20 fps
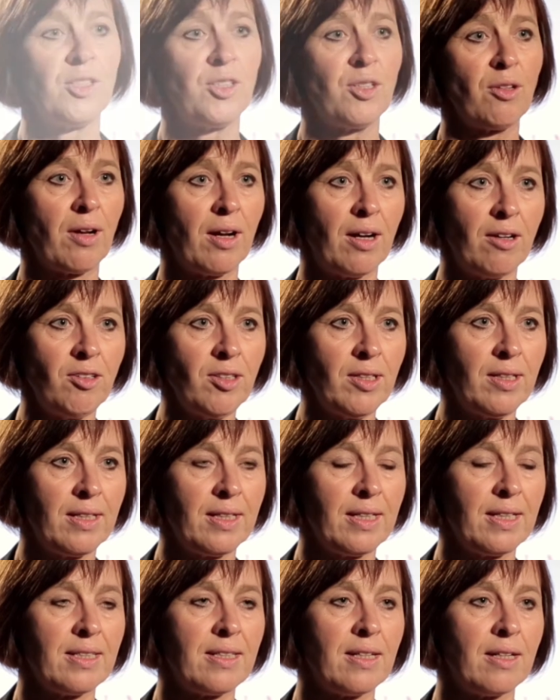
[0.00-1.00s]
So
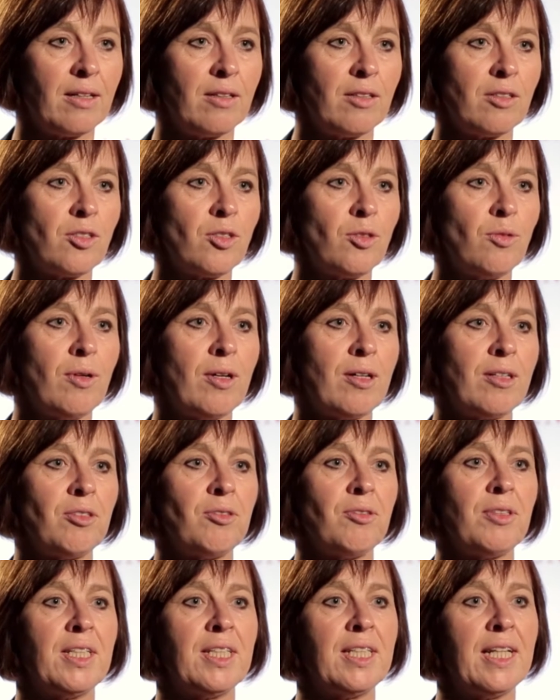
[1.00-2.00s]
currently there are
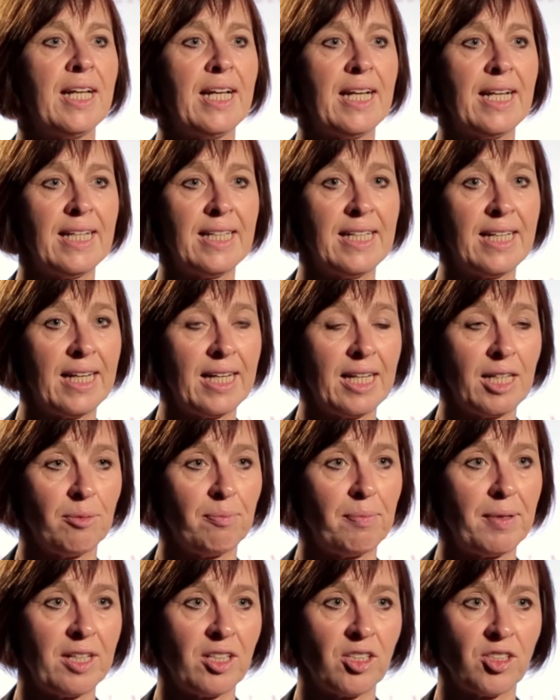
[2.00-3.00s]
288
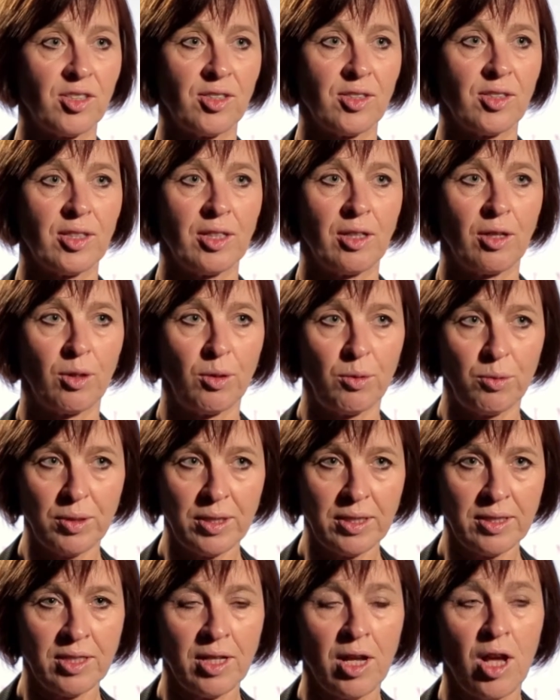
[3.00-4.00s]
patients
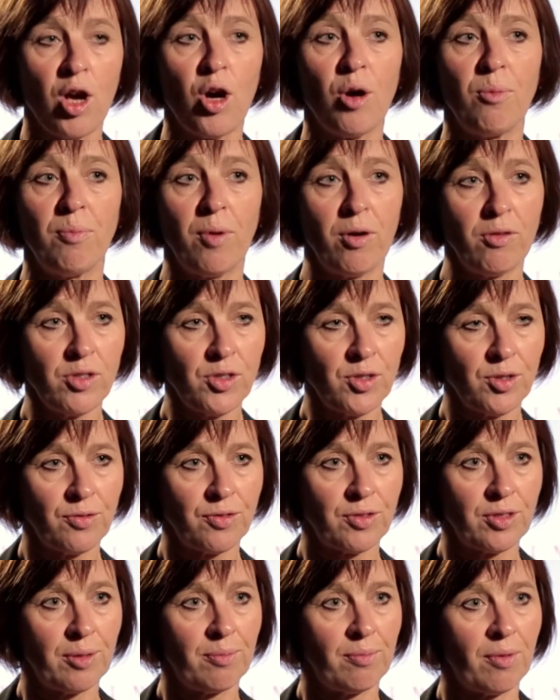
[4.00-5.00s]
included. Most of
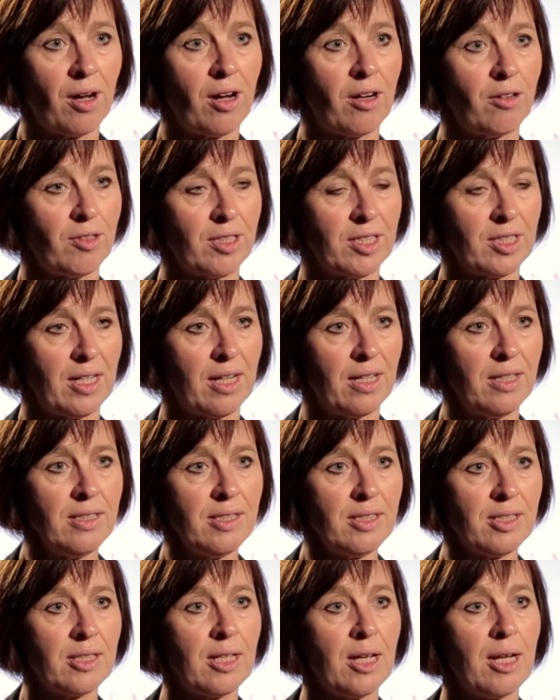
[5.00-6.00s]
them are
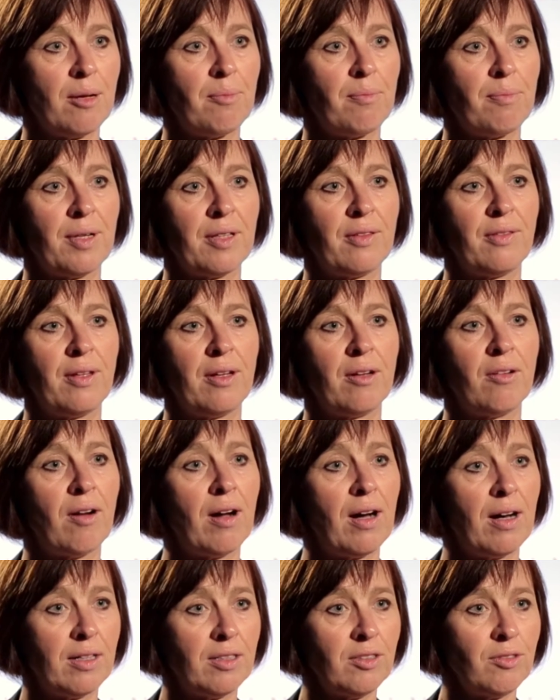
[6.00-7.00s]
adults, but there are
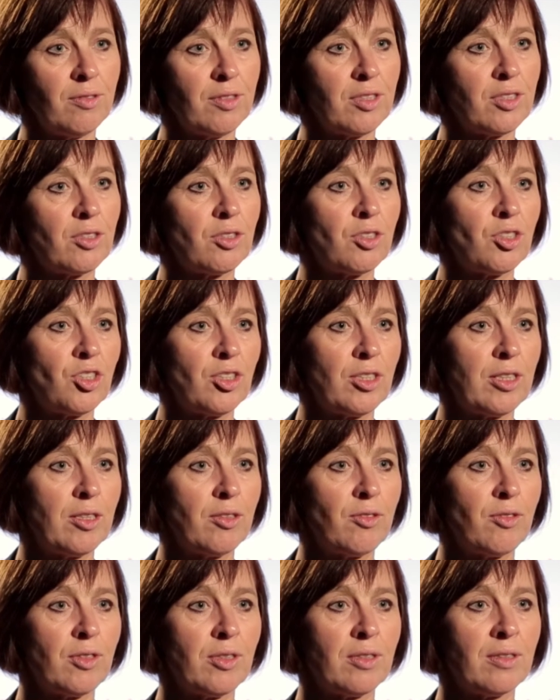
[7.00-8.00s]
100
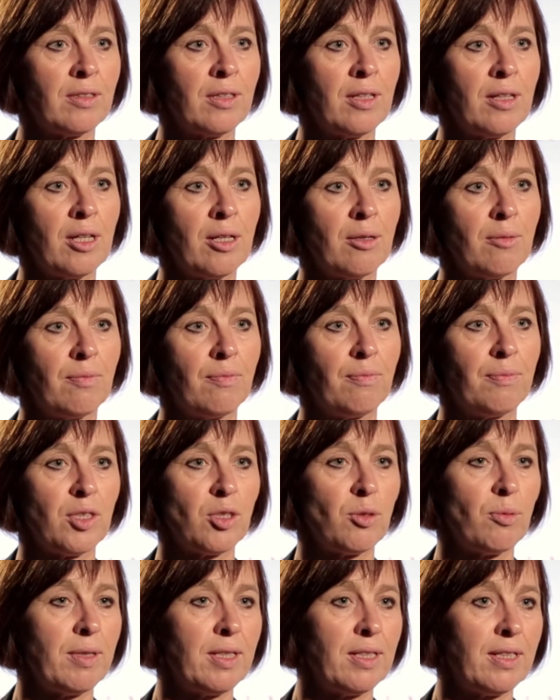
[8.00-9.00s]
children
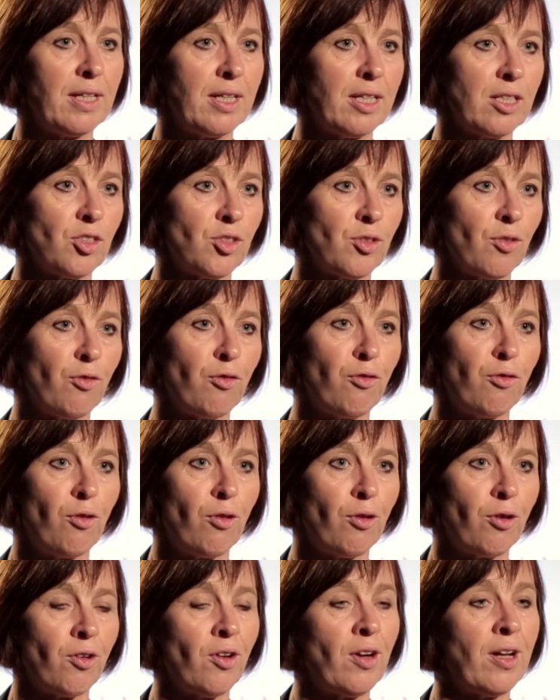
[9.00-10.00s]
between the age of
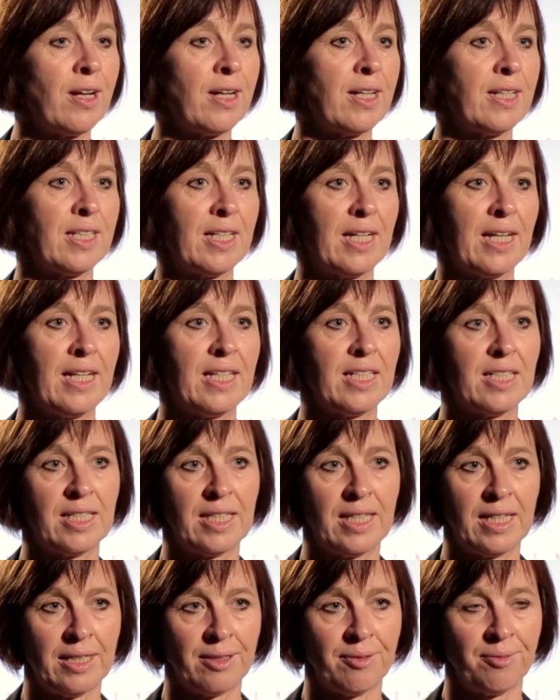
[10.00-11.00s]
4 and
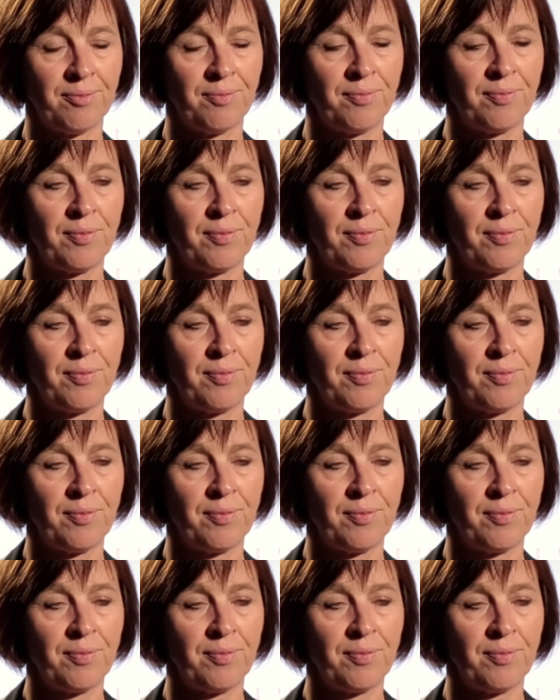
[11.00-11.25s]
18.